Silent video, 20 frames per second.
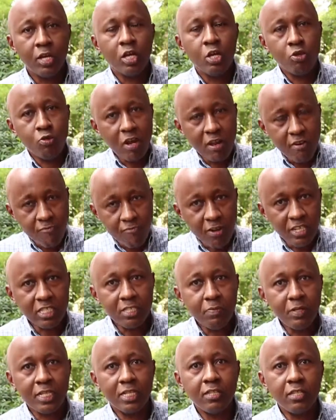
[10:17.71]
Your
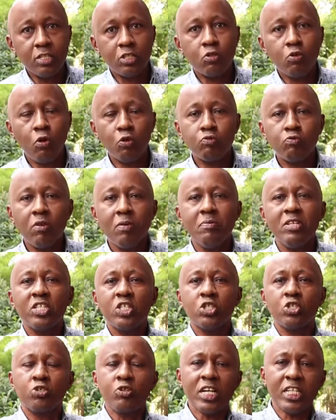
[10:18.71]
investment in this course will be
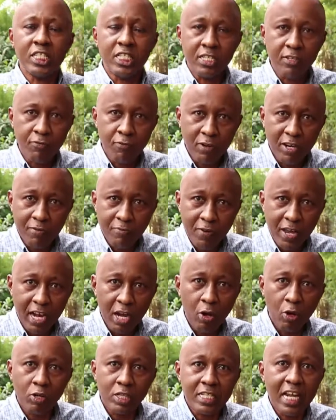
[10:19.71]
stretched for a very
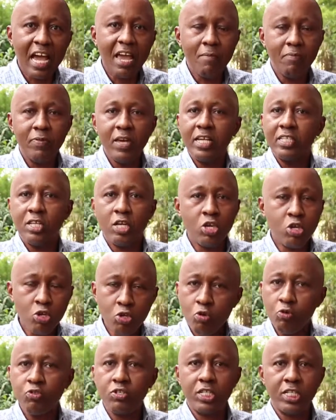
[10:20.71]
long time. There is a
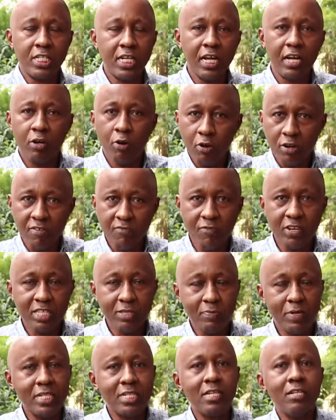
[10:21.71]
huge return on
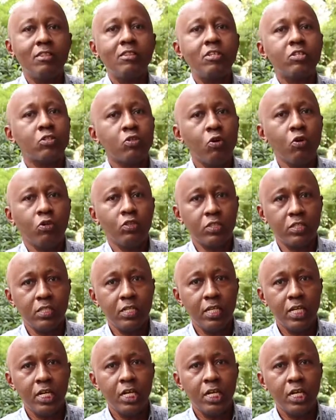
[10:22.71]
investment in this course.